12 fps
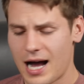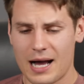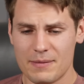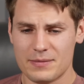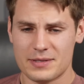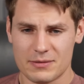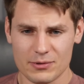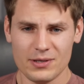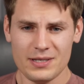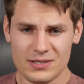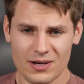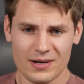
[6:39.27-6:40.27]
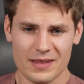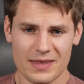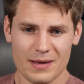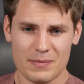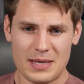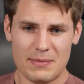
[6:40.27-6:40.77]
I'm really starting to
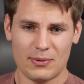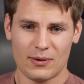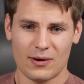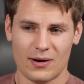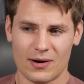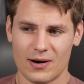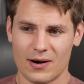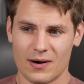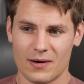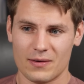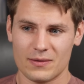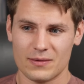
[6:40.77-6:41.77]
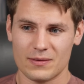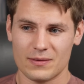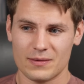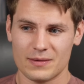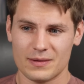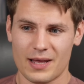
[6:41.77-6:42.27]
think people are
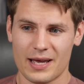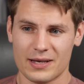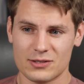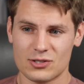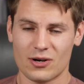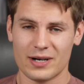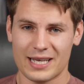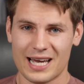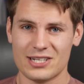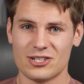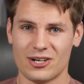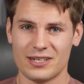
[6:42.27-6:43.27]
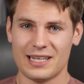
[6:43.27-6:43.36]
like starting to catch on